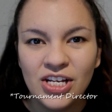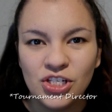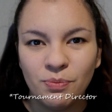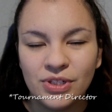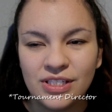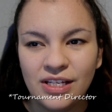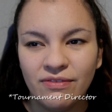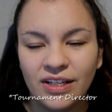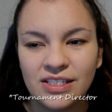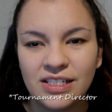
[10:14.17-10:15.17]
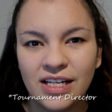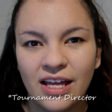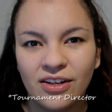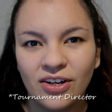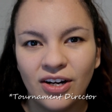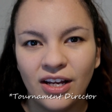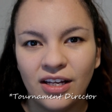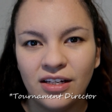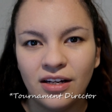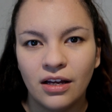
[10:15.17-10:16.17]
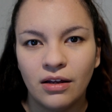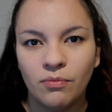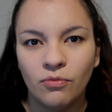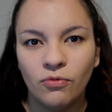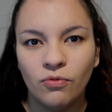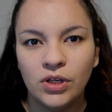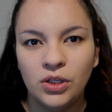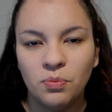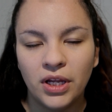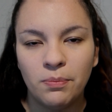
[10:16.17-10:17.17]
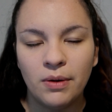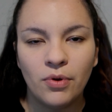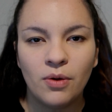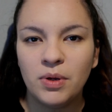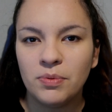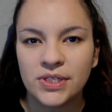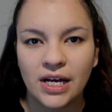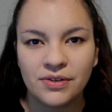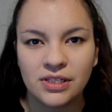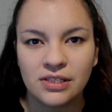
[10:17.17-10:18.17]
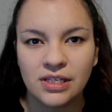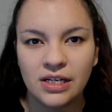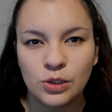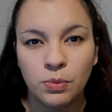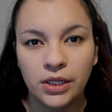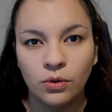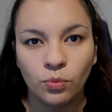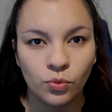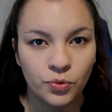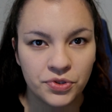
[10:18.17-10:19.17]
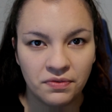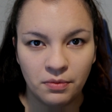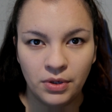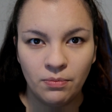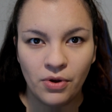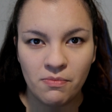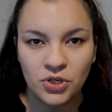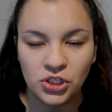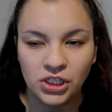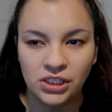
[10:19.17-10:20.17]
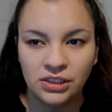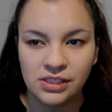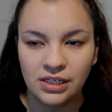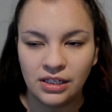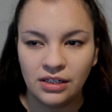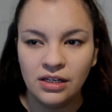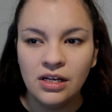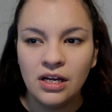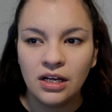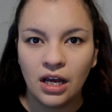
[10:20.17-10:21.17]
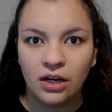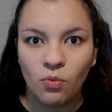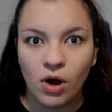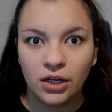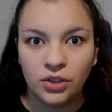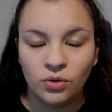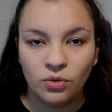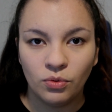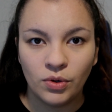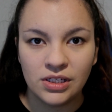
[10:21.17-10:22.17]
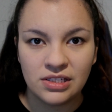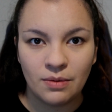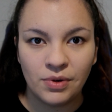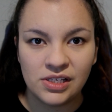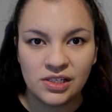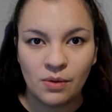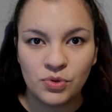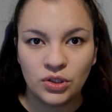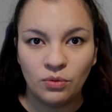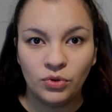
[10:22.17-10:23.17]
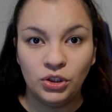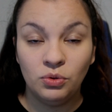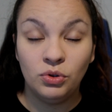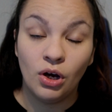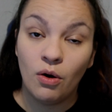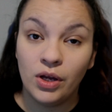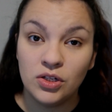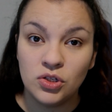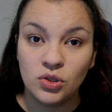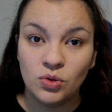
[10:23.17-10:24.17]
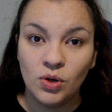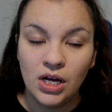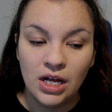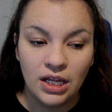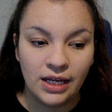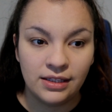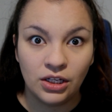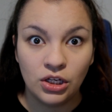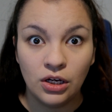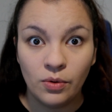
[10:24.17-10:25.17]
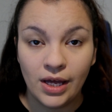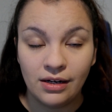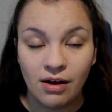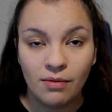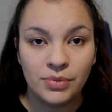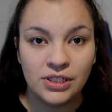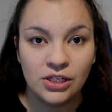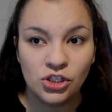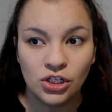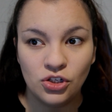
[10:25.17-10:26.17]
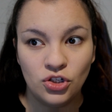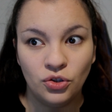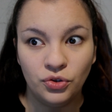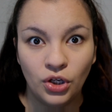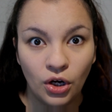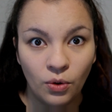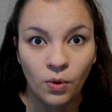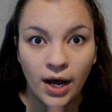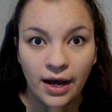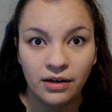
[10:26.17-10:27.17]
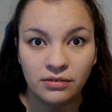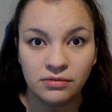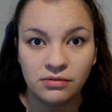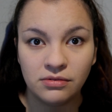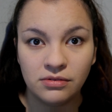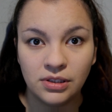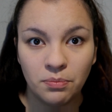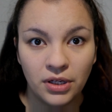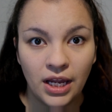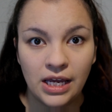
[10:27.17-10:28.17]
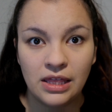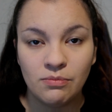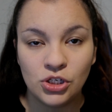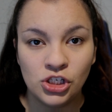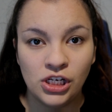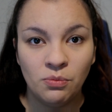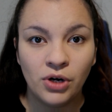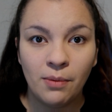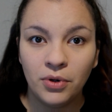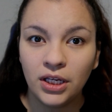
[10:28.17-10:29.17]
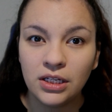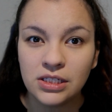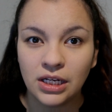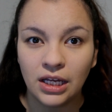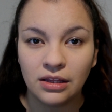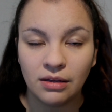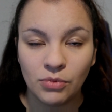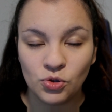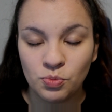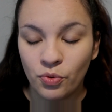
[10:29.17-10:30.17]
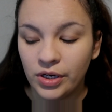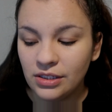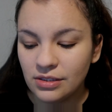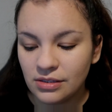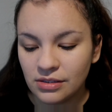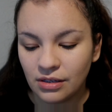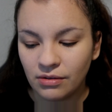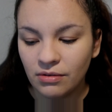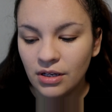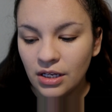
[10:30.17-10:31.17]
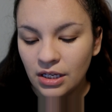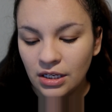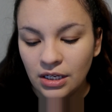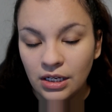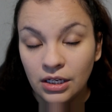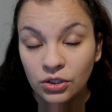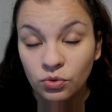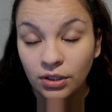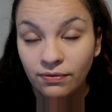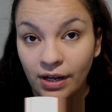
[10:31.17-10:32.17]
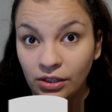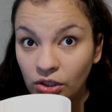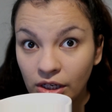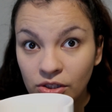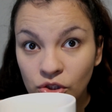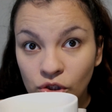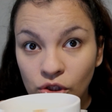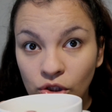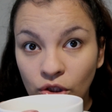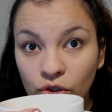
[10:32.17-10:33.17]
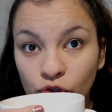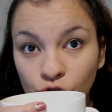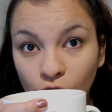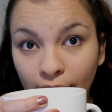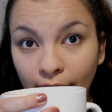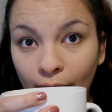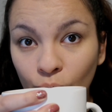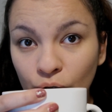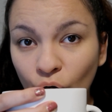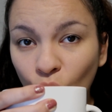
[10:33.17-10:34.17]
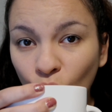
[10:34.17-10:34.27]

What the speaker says: She puts the events together, and when you play pinball at people's houses, they explain the rules of the pinball machines and kind of walk you through it step by step. So then when you go into like the co-ed competitions, you'll know how to play the machine properly to get the most points. So it's really fun. You guys should check it out.